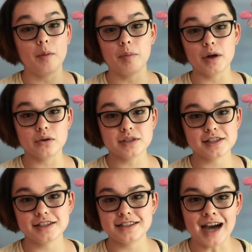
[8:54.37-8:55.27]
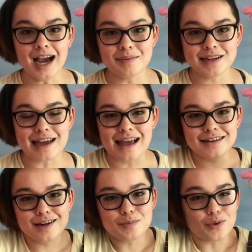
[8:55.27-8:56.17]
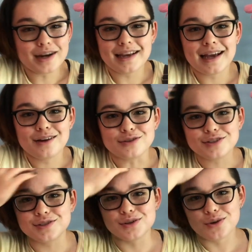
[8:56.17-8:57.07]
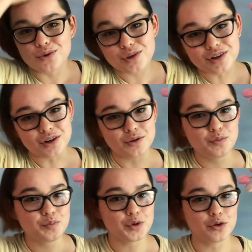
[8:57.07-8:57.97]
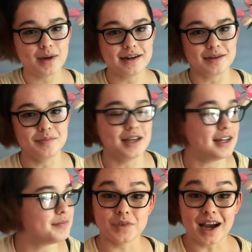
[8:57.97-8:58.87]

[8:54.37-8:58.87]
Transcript: But it was a good time and it ended up working out. So, you know, who am I to complain?